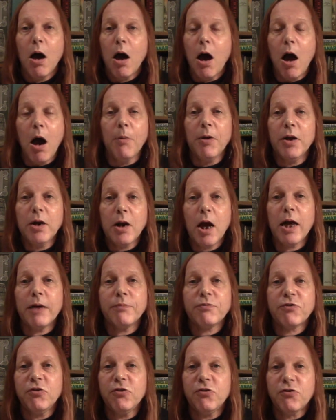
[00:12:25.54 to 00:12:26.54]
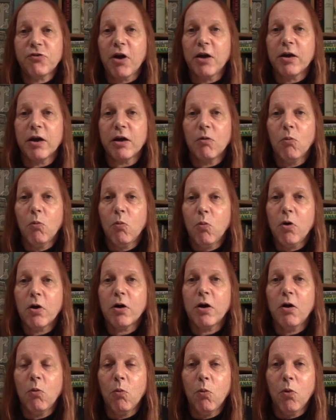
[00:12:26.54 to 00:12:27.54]
I mean, absolutely stunning.
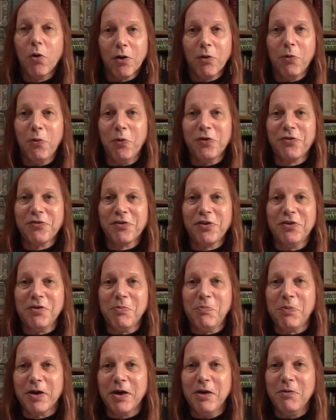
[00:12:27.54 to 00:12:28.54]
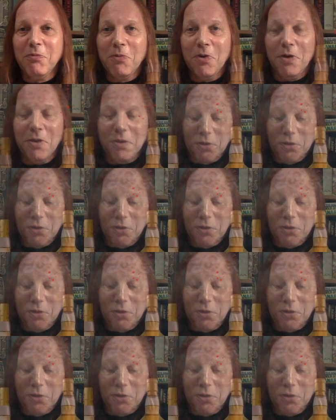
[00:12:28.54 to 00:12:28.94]
What a what a whiskey to begin with.